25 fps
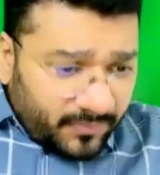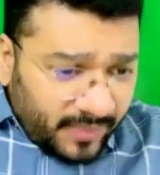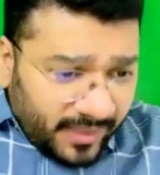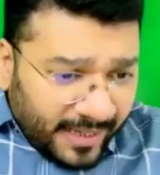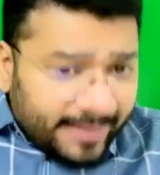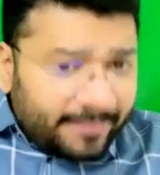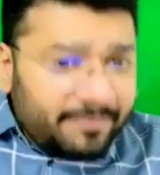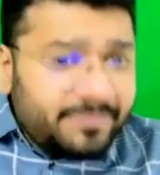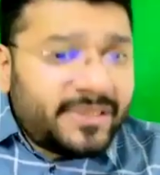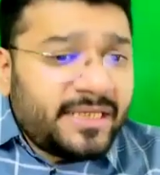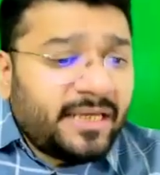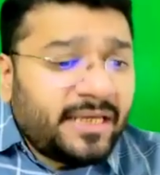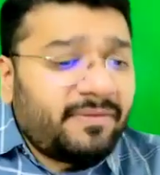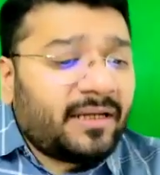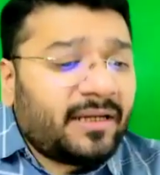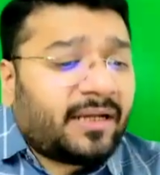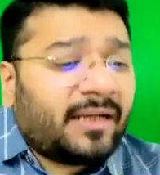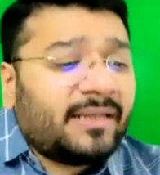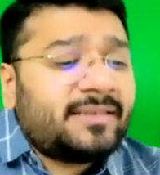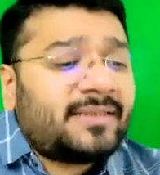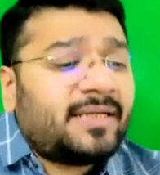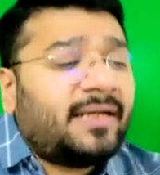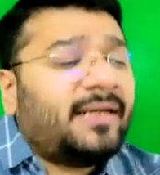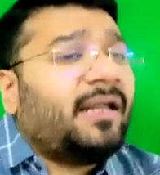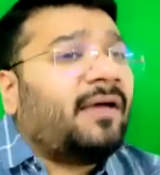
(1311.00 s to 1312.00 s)
MCA will
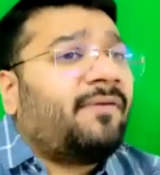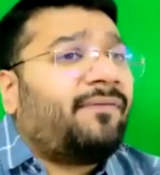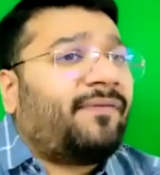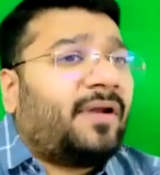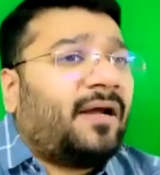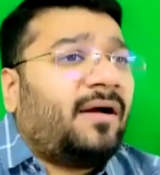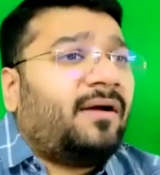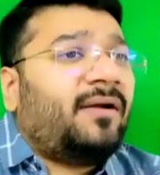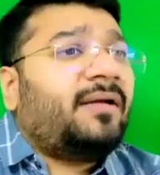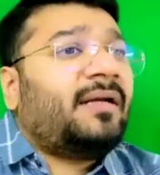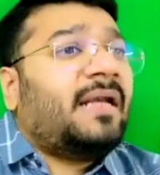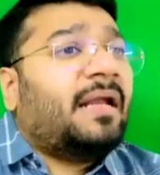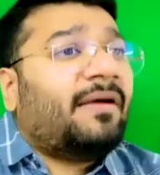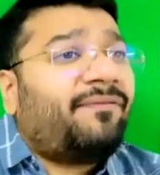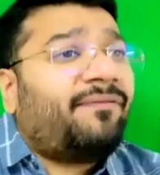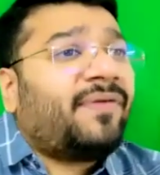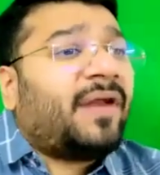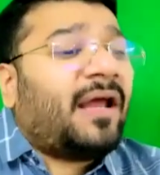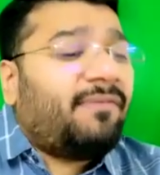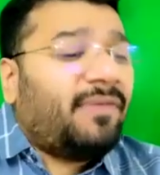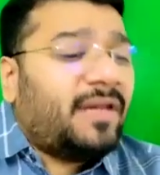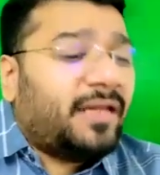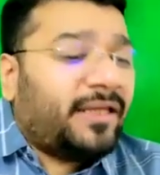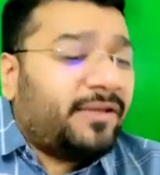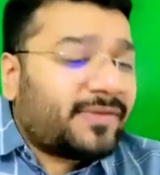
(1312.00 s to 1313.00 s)
consult NAFRA.
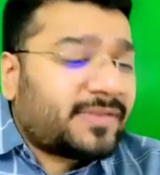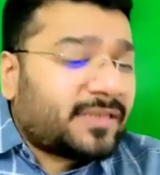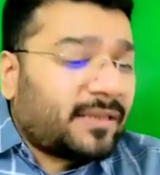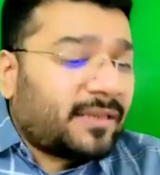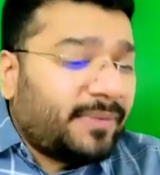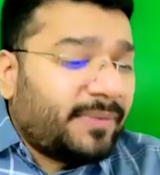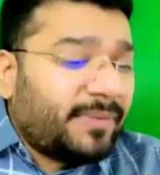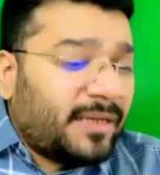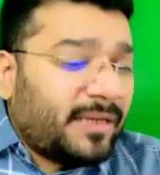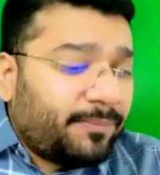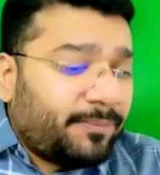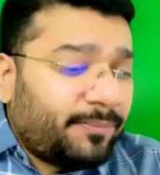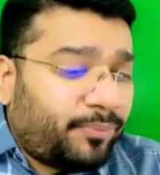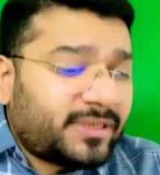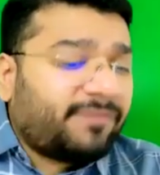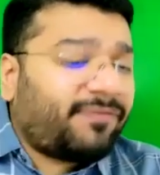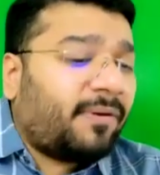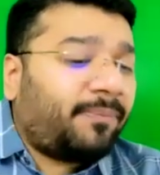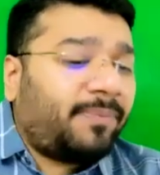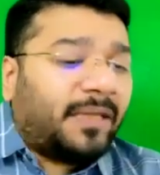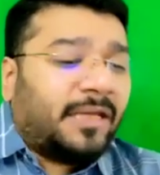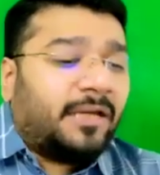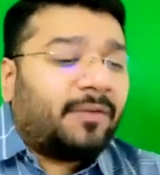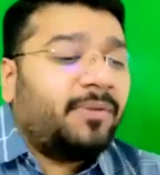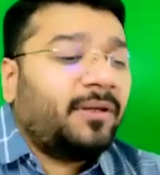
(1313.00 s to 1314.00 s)
NAFRA will give some inputs if
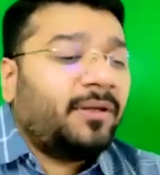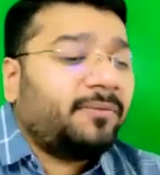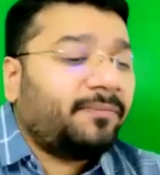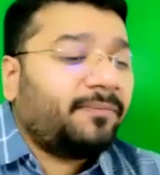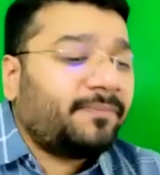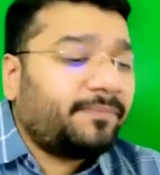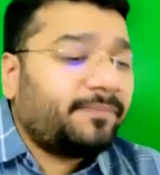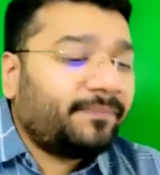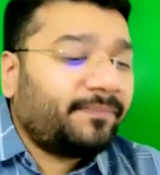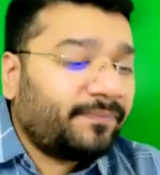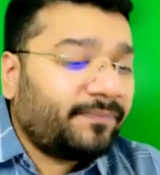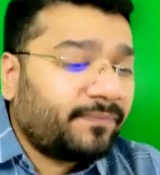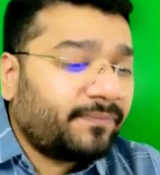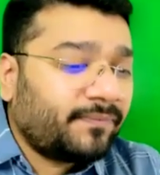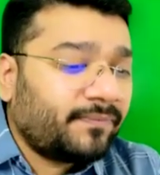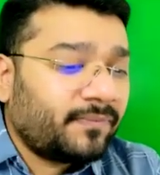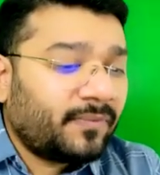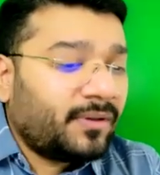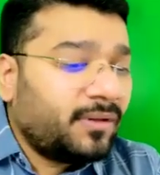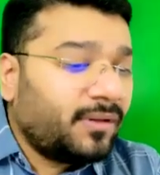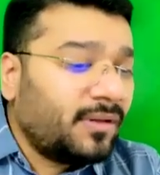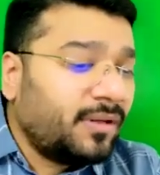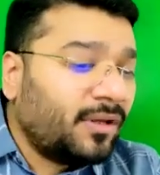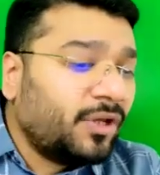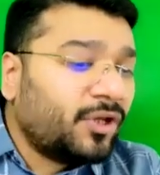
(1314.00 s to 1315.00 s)
applicable.
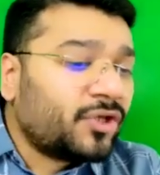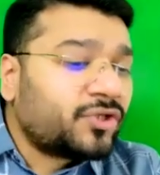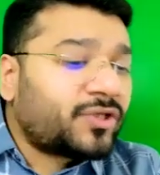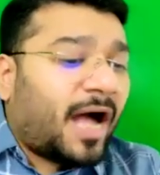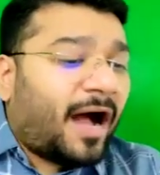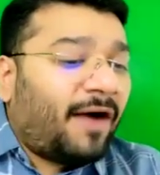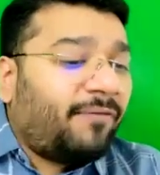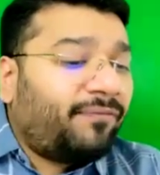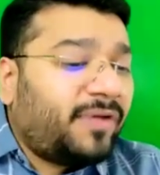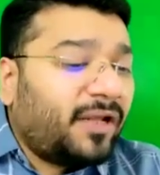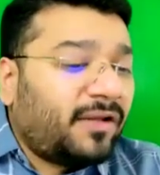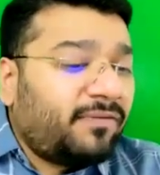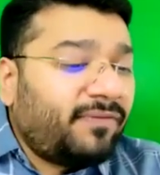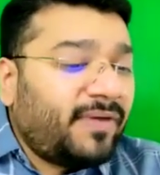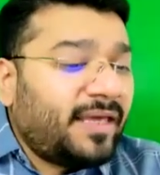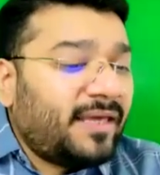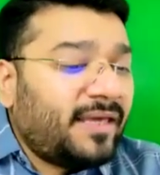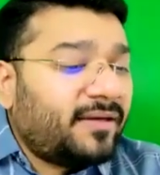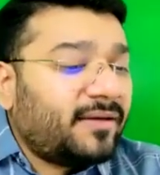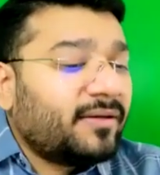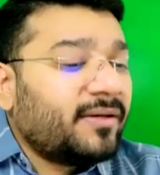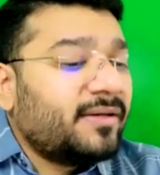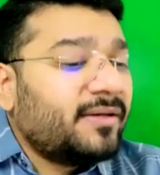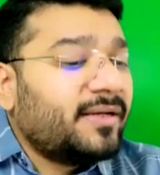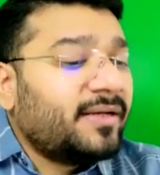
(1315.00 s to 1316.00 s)
So after
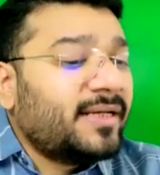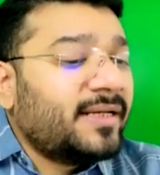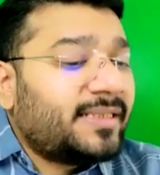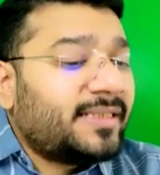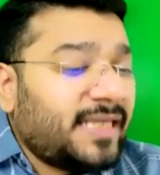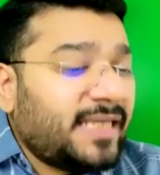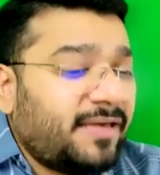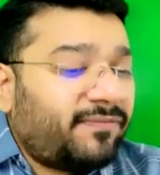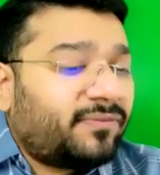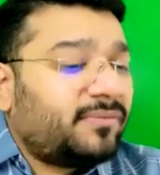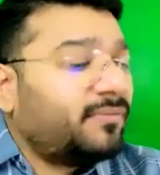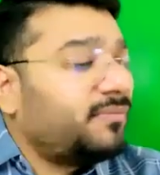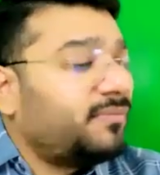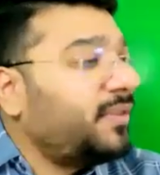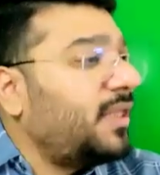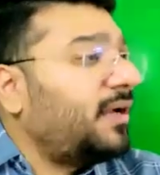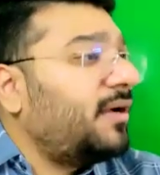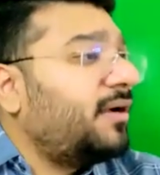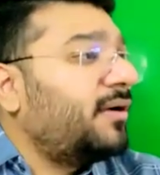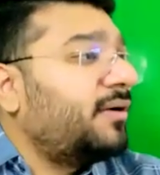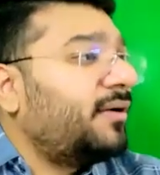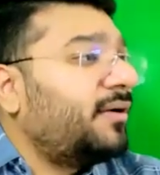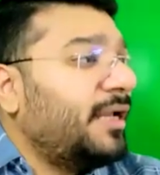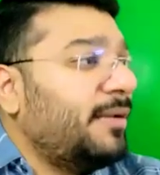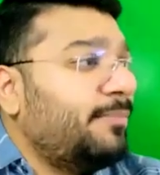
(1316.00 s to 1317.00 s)
we receive
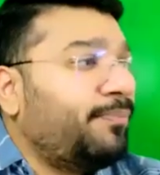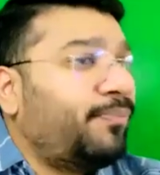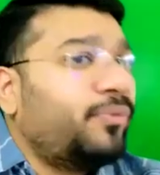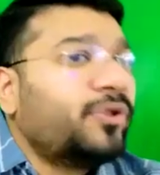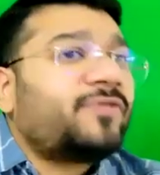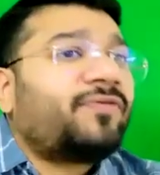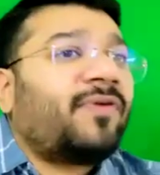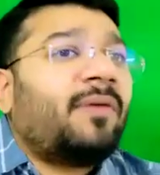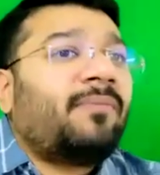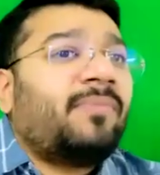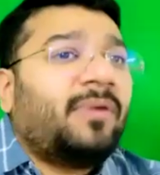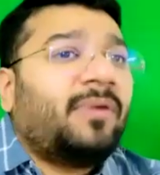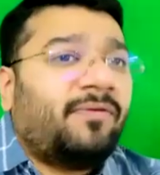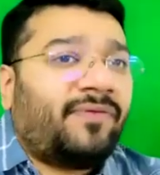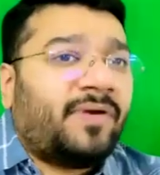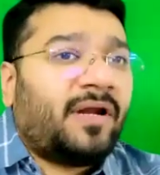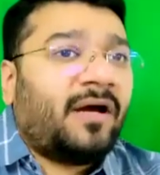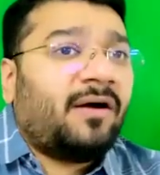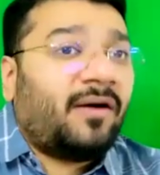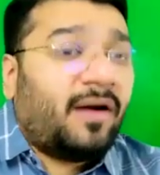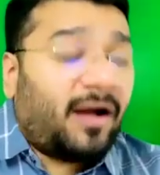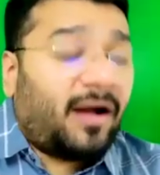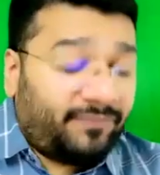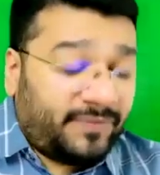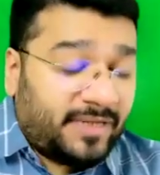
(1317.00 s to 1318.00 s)
the inputs from
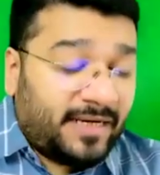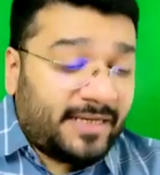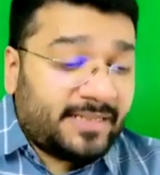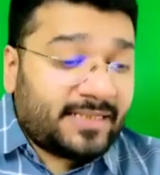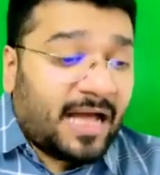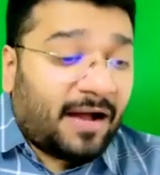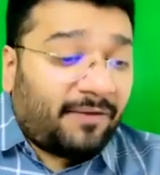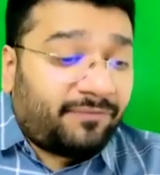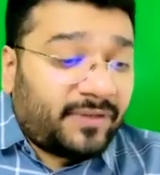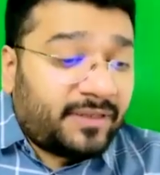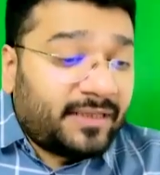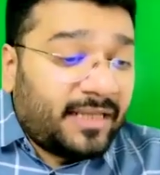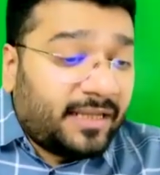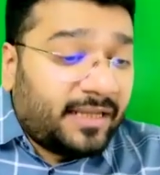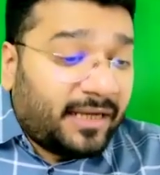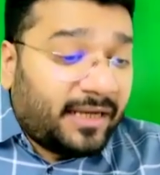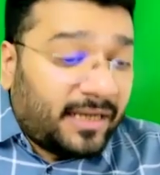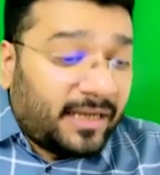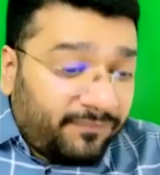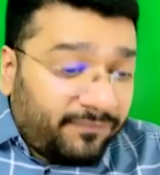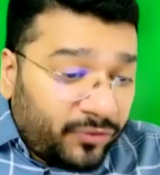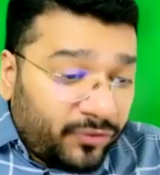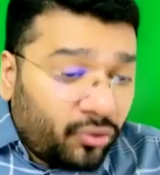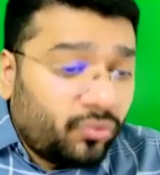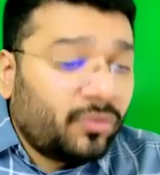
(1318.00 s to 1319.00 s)
NAFRA, that is after they
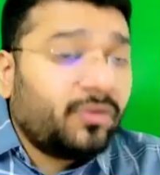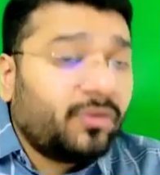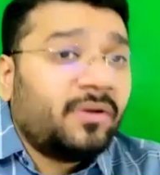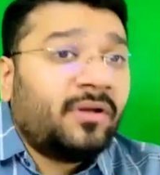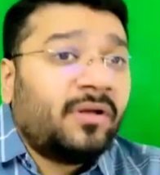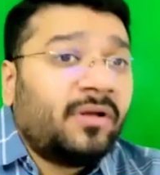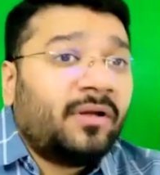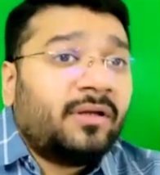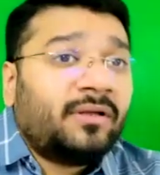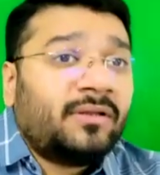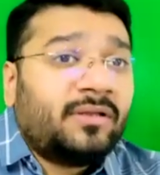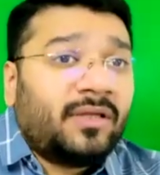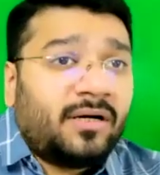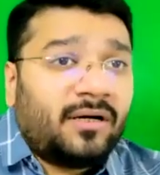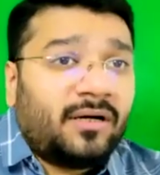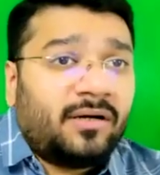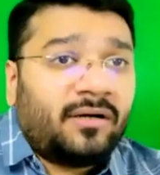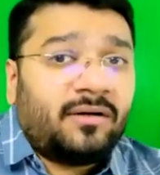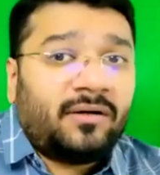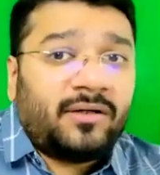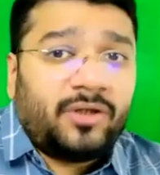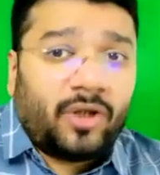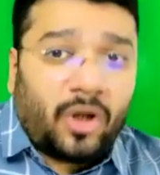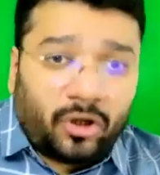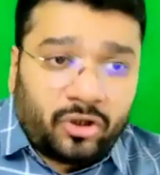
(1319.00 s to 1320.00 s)
review
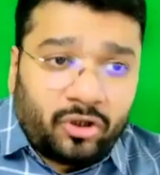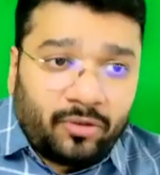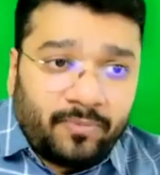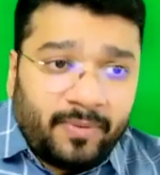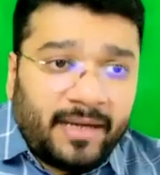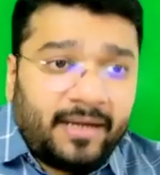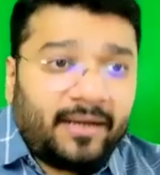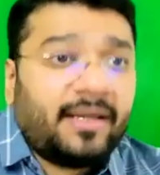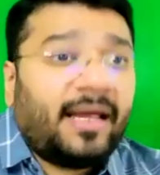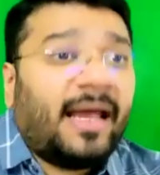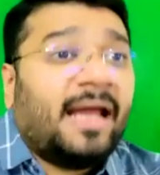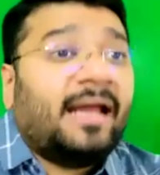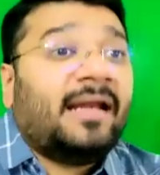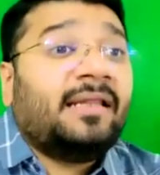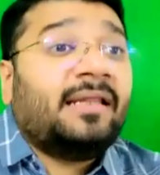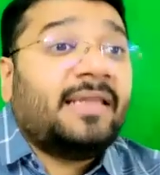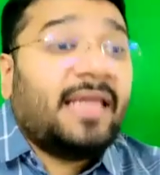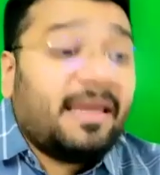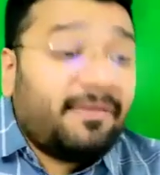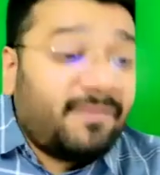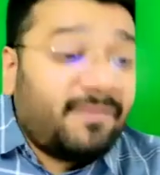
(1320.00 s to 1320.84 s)
the document and they